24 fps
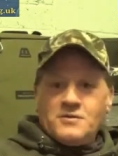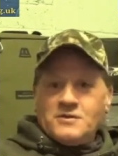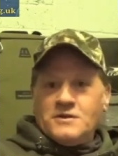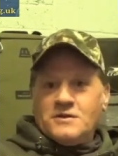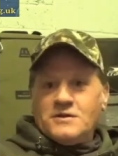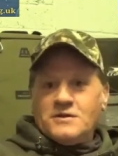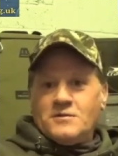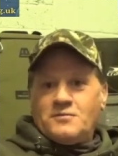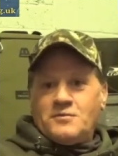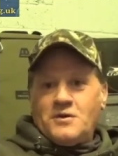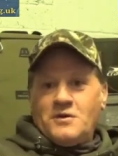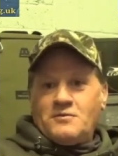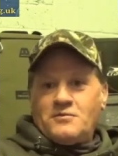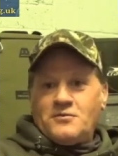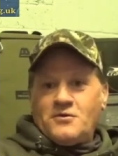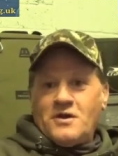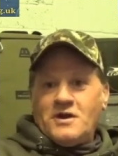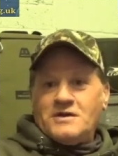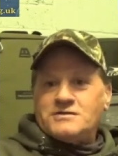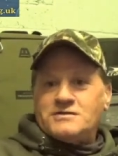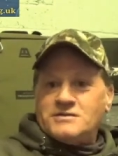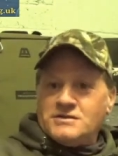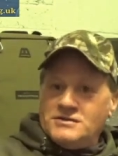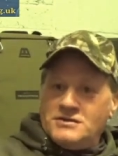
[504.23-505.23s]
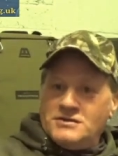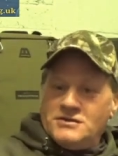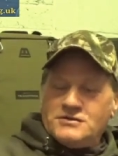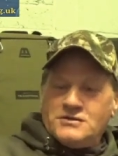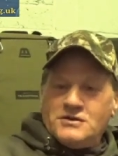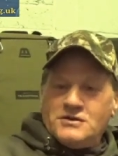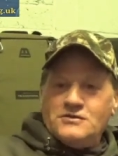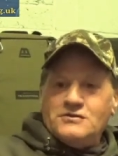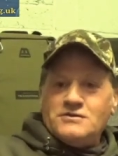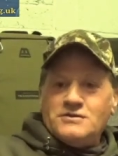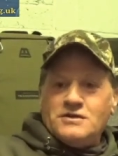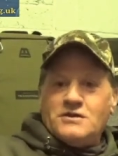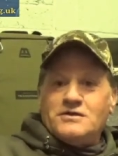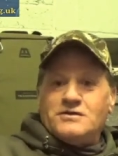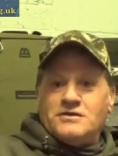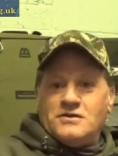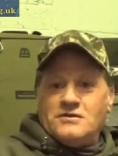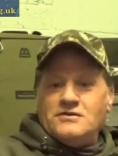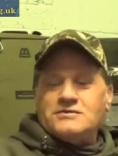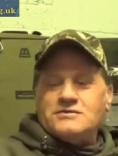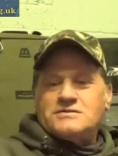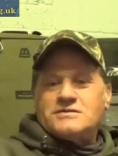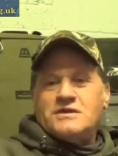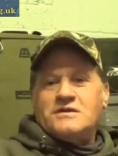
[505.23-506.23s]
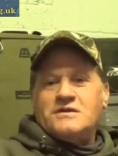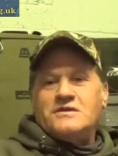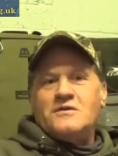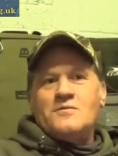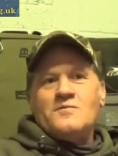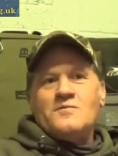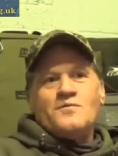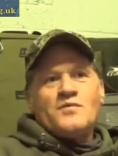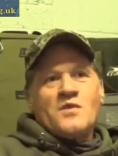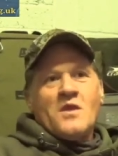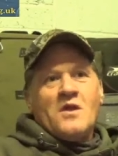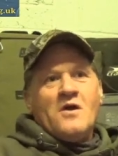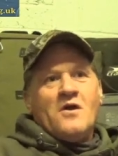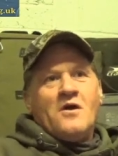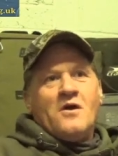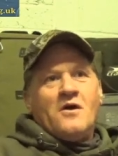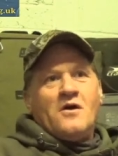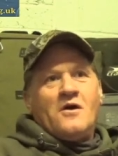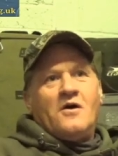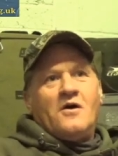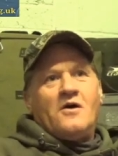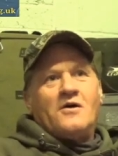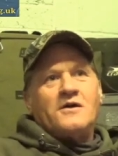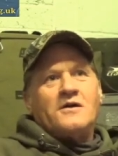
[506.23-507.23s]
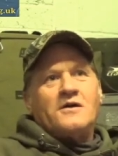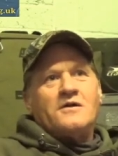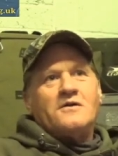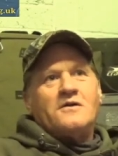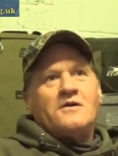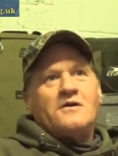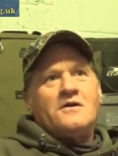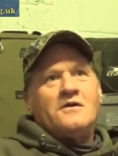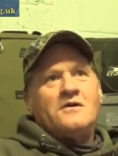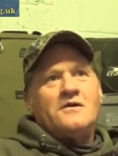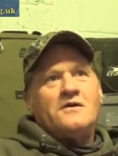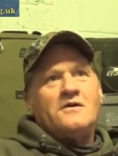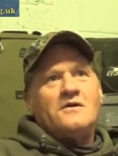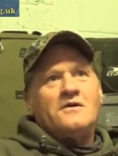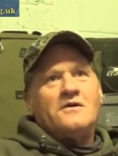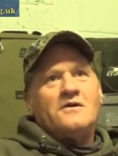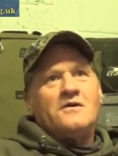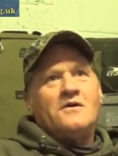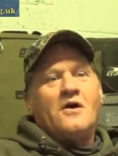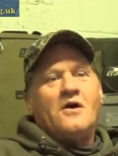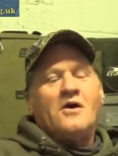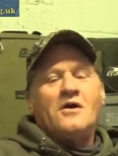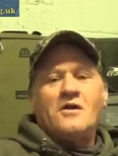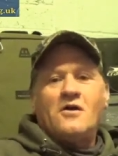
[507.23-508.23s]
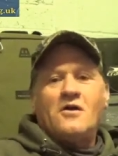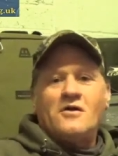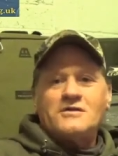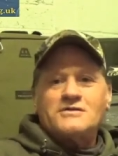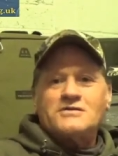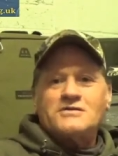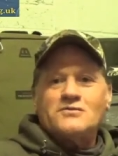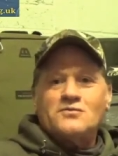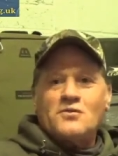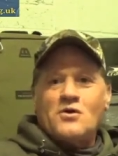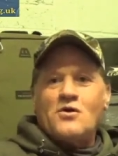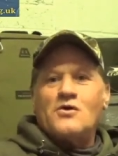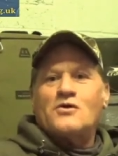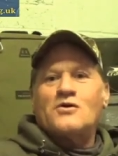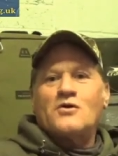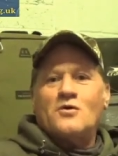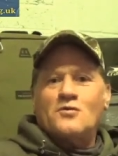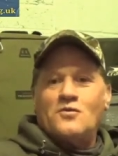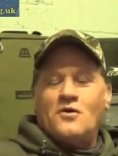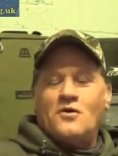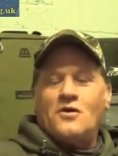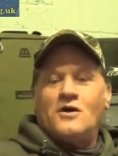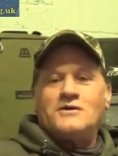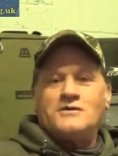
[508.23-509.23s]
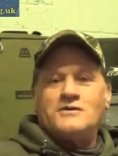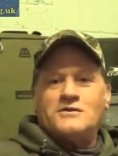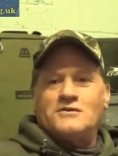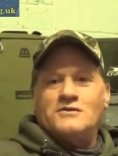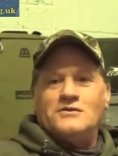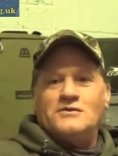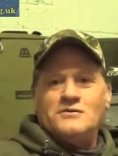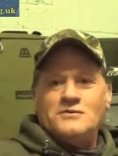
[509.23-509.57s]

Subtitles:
that the preparation you use. See, I like to work at what I do.